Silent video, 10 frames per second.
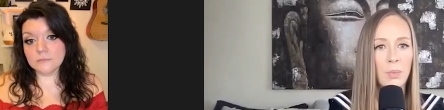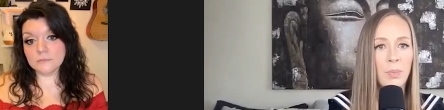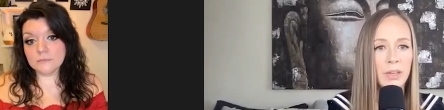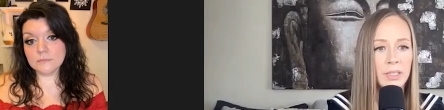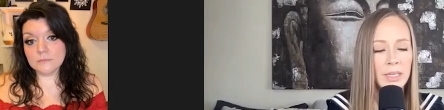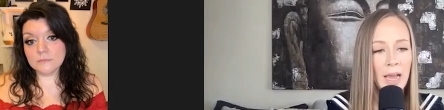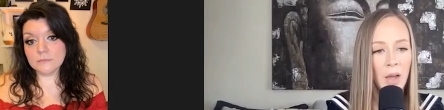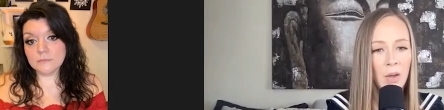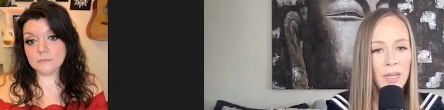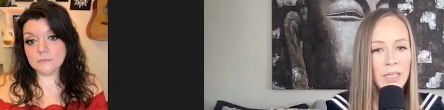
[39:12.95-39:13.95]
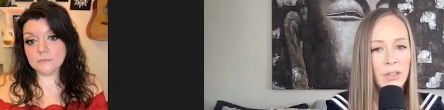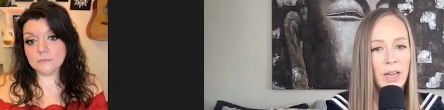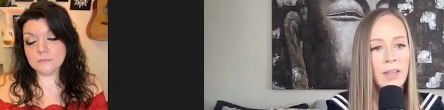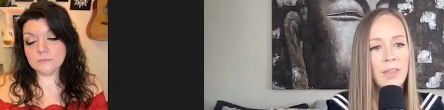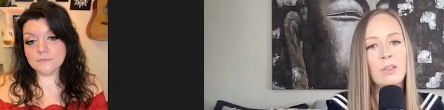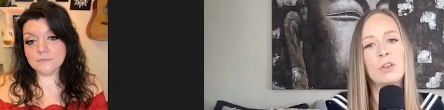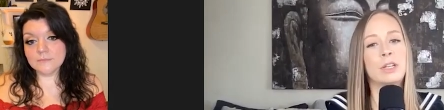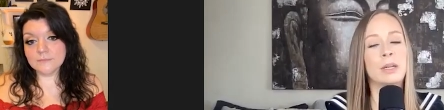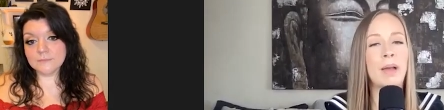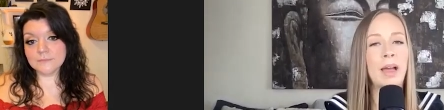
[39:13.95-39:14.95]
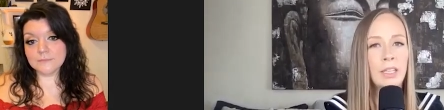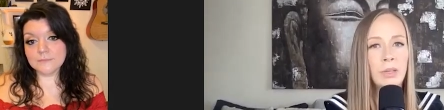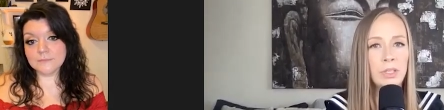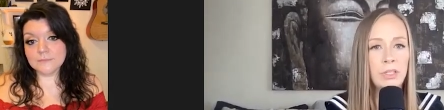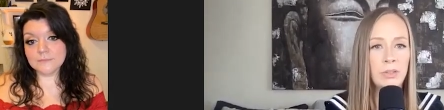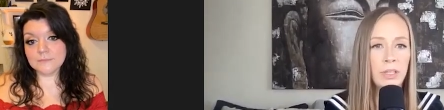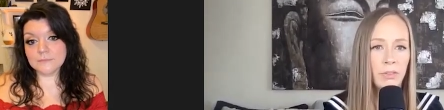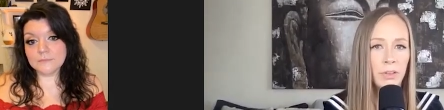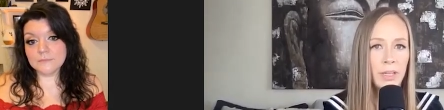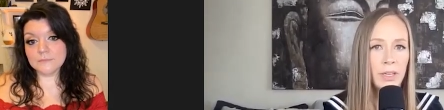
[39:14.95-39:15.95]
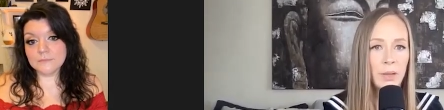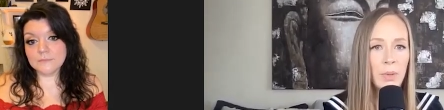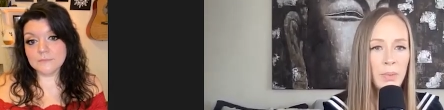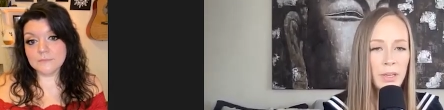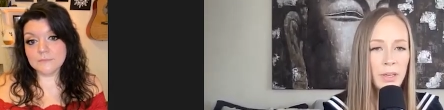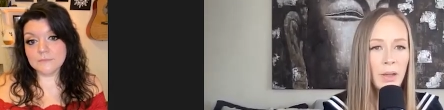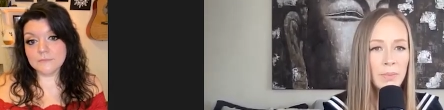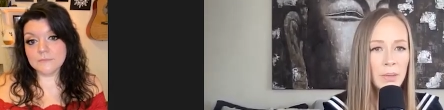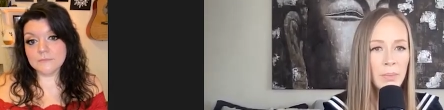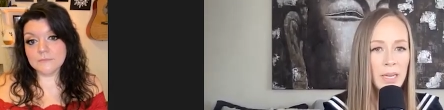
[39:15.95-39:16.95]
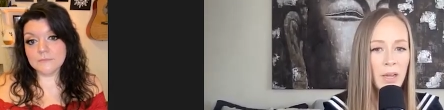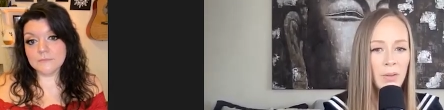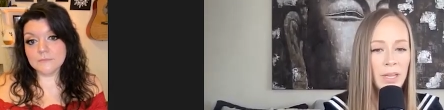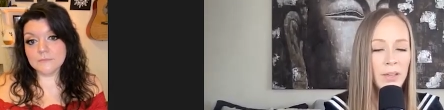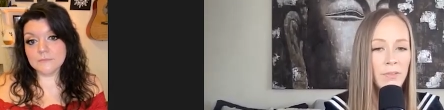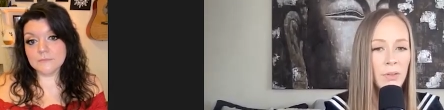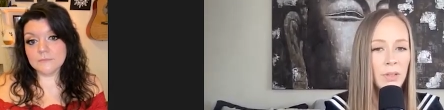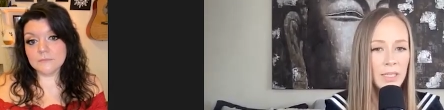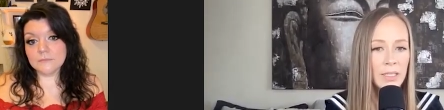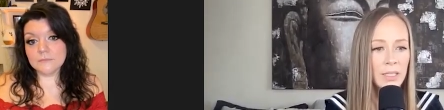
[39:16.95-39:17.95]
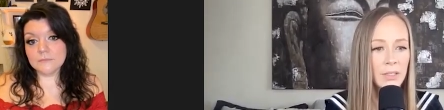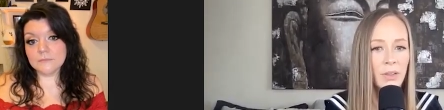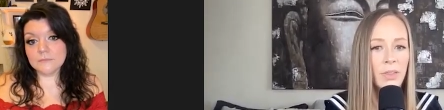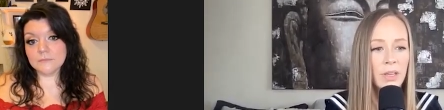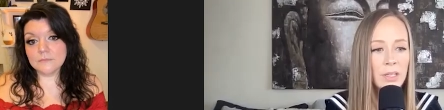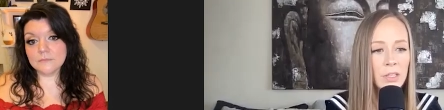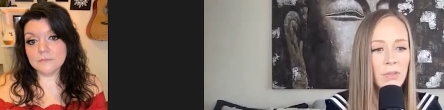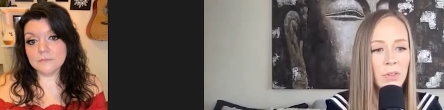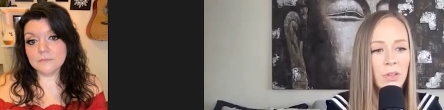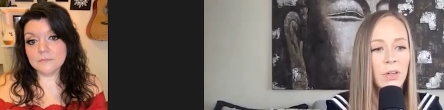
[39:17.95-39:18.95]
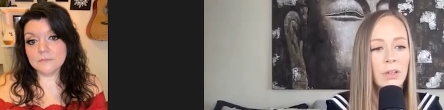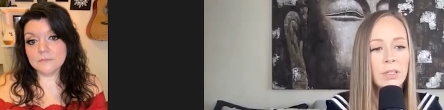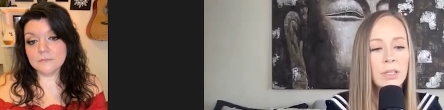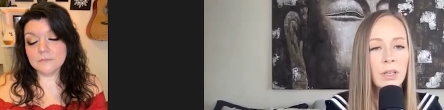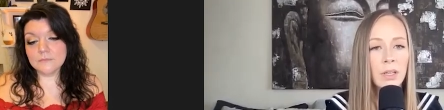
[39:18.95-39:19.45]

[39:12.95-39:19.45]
Speaker 1: compared to now is there anything looking back you would do differently that maybe could help somebody out like a few lessons or things you've learned